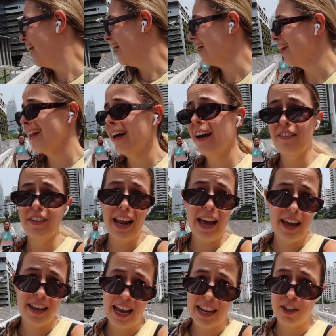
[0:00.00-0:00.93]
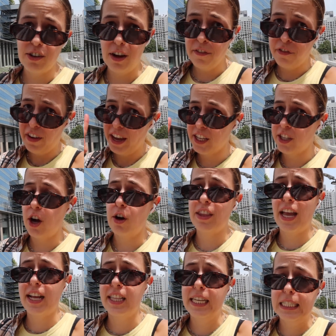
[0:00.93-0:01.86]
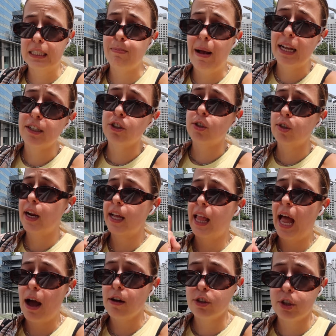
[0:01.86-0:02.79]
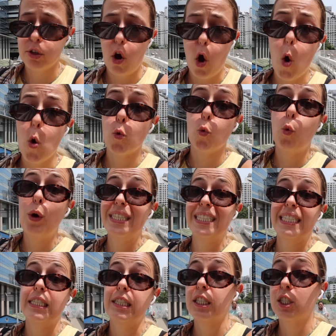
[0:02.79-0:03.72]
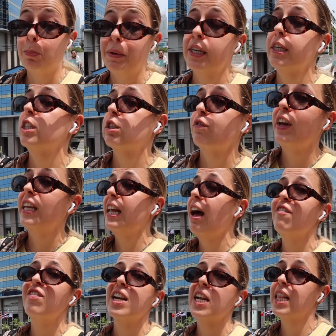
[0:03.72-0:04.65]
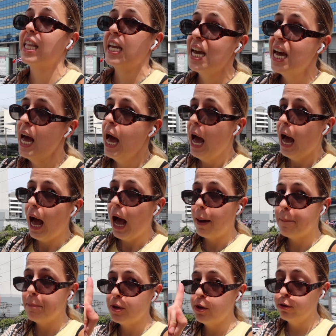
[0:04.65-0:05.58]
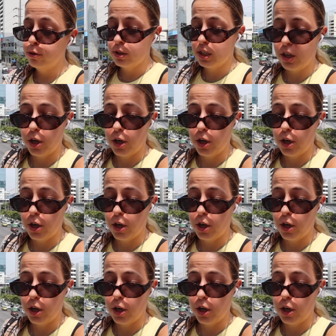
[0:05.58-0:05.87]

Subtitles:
I love it. I don't think though that these men should allow to own whistles because they definitely abuse